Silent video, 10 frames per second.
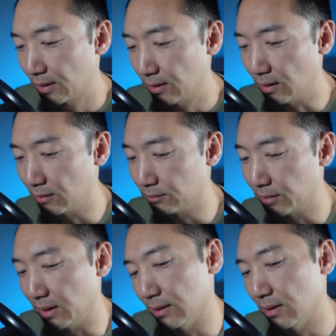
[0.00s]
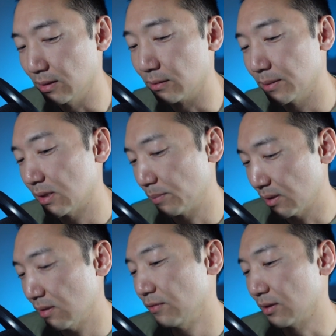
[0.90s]
But it'll be
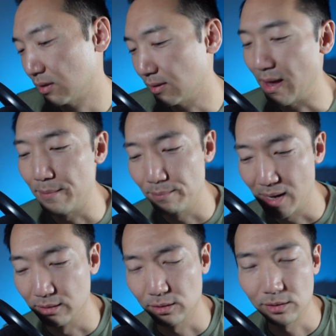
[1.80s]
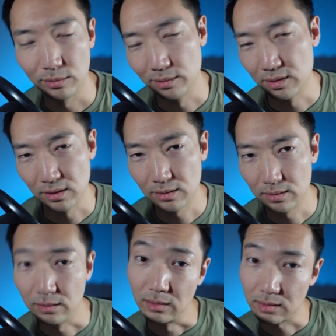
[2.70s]
specific to that mount, so it just
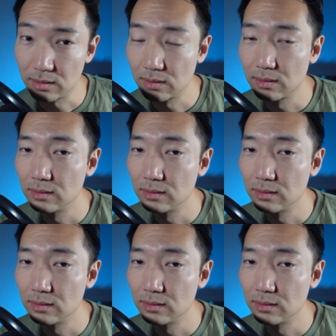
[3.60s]
looks